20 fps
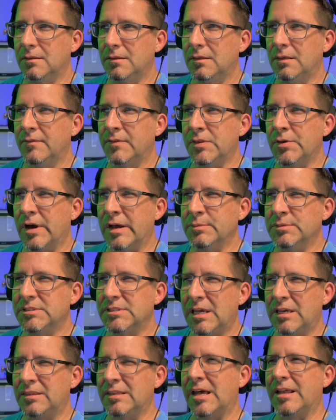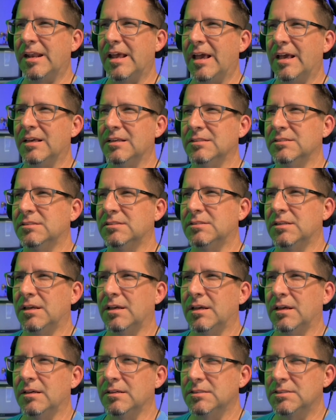Even though I'm saying that as
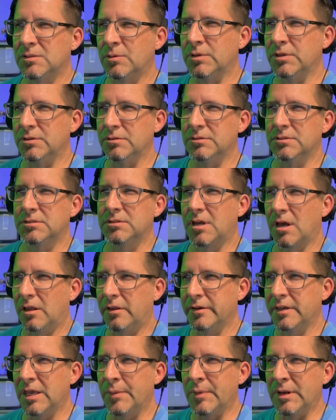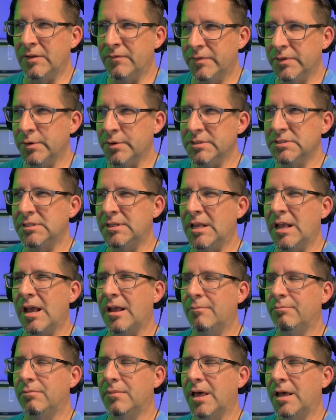someone who's calling him an influence, and
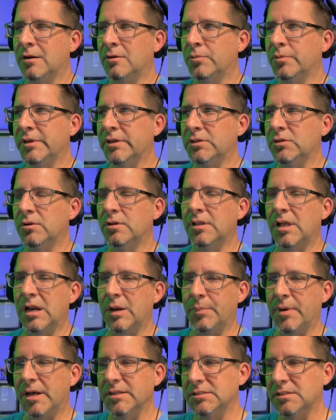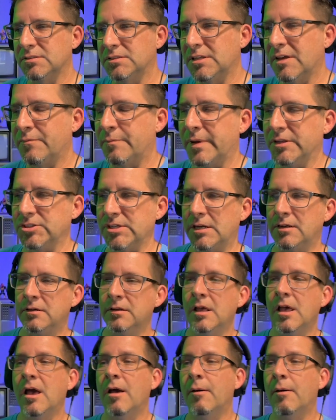yet I don't really do a lot of positive stuff on my channel.